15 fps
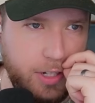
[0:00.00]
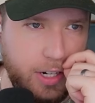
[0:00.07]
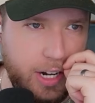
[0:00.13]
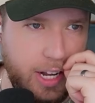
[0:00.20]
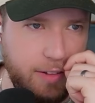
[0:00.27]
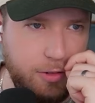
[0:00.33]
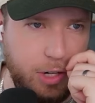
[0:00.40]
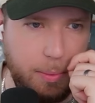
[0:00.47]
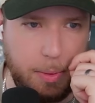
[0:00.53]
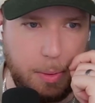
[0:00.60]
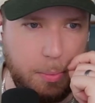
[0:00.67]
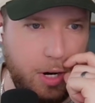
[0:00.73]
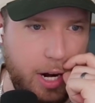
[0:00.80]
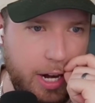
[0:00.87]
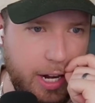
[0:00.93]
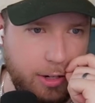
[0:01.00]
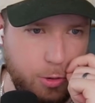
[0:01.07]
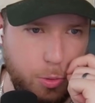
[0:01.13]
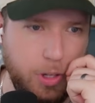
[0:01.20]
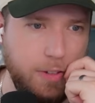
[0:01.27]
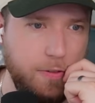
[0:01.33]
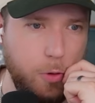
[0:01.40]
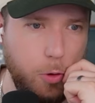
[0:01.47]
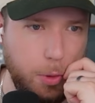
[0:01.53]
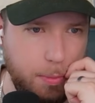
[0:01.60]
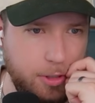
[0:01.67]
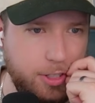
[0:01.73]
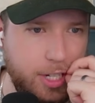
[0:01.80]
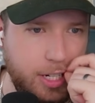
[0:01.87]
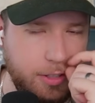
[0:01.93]
and I have Trey McBride at 24%.
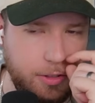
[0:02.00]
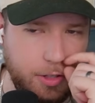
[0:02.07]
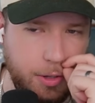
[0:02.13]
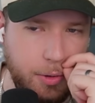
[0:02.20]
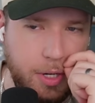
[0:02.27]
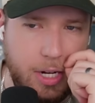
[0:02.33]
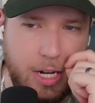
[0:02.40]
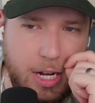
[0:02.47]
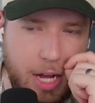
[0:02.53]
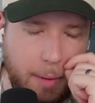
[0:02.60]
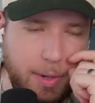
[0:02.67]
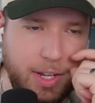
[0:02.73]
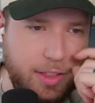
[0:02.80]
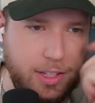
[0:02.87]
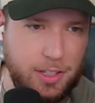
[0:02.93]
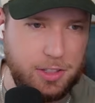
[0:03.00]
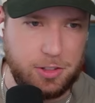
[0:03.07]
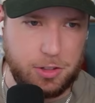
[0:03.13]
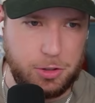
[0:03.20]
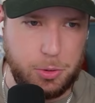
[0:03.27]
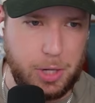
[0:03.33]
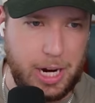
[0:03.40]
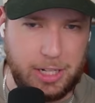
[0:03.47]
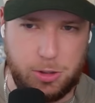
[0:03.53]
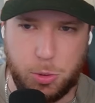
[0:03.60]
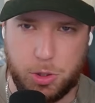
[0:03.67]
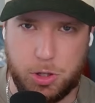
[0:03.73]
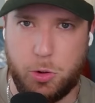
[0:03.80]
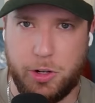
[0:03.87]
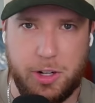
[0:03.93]
So, I mean, I think these are two guys who
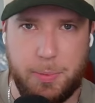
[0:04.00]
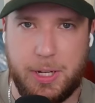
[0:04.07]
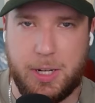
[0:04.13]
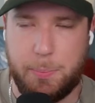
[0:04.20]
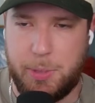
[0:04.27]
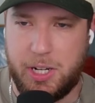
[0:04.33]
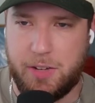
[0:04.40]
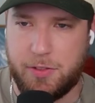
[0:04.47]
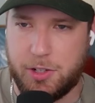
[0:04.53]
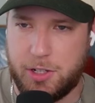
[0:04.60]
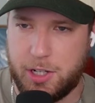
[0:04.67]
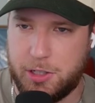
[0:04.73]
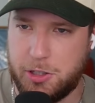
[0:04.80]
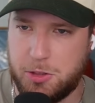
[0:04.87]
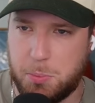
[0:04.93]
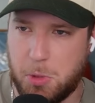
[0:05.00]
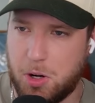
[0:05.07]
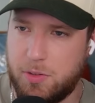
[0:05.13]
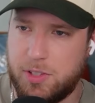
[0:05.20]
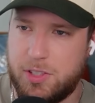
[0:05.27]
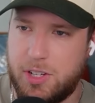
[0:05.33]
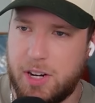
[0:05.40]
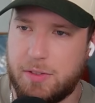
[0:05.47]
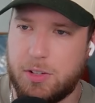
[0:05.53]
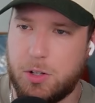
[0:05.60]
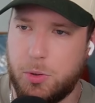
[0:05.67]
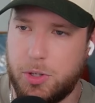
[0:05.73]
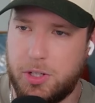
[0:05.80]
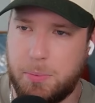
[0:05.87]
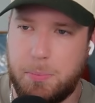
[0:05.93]
are going to be competing for touches. Marv is never
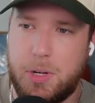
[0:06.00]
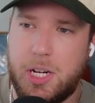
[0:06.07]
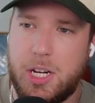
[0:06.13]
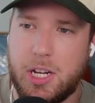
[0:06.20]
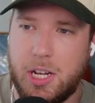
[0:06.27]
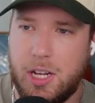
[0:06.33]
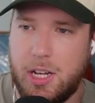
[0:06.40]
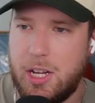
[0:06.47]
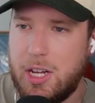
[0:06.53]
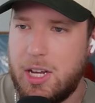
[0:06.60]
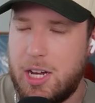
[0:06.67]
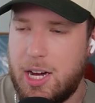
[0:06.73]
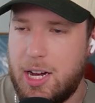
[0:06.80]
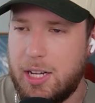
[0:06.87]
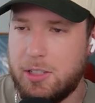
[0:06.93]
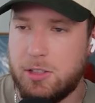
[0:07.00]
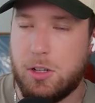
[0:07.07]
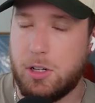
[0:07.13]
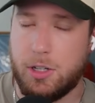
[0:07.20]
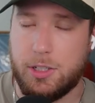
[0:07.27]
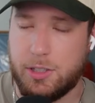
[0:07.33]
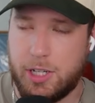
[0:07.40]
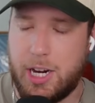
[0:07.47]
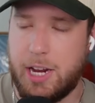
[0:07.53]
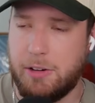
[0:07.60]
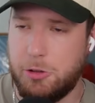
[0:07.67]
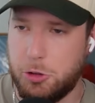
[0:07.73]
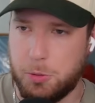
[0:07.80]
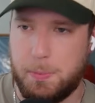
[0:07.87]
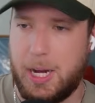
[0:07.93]
going to be, as long as,
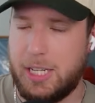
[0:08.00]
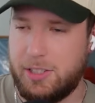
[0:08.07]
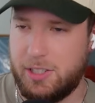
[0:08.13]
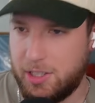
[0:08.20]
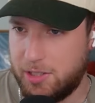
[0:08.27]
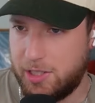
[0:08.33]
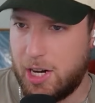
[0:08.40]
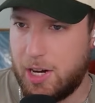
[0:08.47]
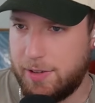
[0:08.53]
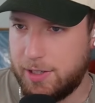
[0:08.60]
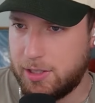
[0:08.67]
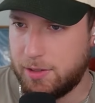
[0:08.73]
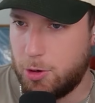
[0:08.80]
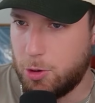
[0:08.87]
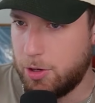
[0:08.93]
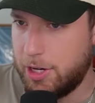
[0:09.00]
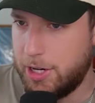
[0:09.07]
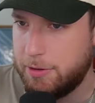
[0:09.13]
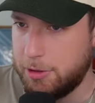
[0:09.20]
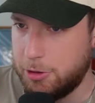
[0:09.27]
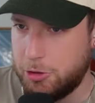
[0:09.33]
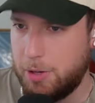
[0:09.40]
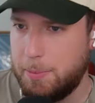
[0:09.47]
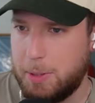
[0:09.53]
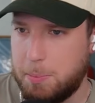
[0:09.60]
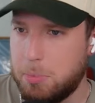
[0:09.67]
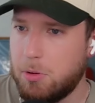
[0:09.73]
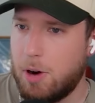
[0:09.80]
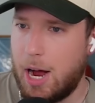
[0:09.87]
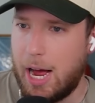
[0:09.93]
again, Drew Petzing is the offensive coordinator and Trey
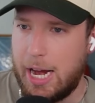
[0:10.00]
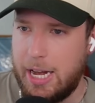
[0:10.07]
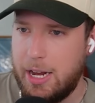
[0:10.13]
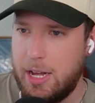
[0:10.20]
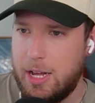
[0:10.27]
McBride